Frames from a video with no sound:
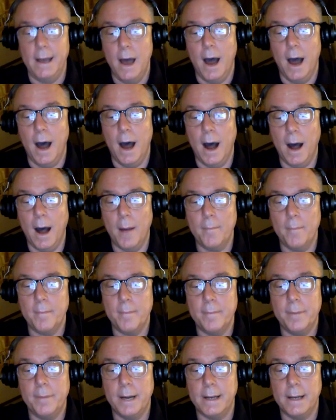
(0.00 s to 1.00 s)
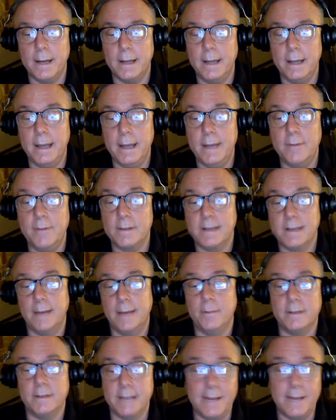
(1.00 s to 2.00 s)
But he wasn't able
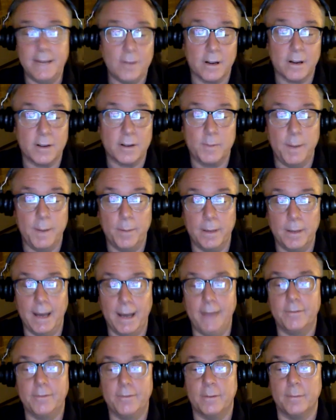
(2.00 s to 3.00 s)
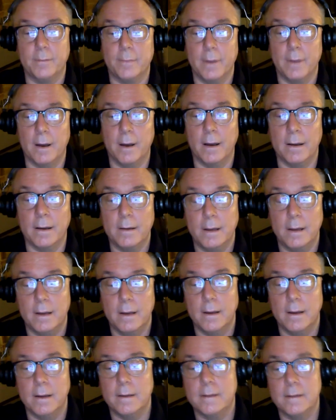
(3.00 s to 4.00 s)
to save her because people died from
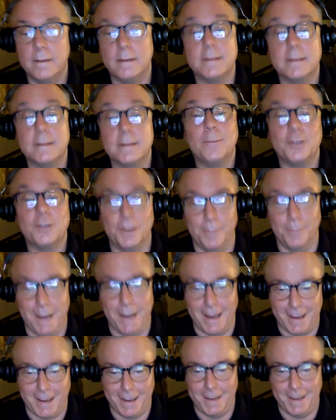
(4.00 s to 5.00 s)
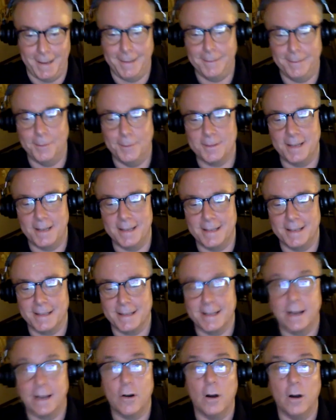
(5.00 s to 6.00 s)
consumption back in those days, as
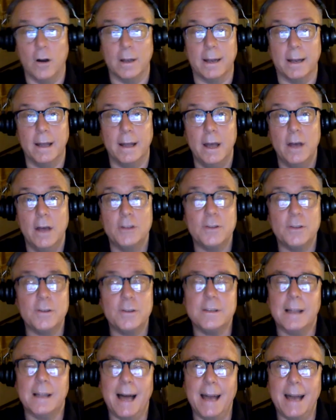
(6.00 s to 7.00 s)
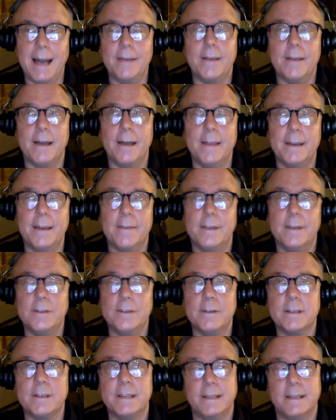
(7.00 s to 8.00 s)
they called it. So there's a lot of, I think, of
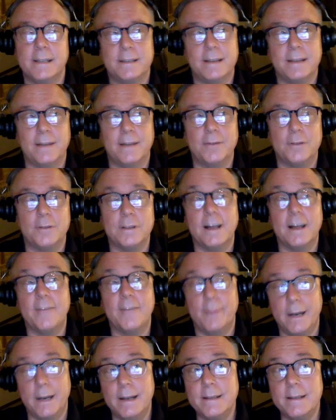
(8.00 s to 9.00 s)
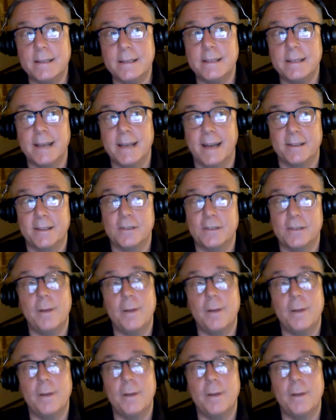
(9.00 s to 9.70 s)
interesting stuff to his life, but it is a sad story.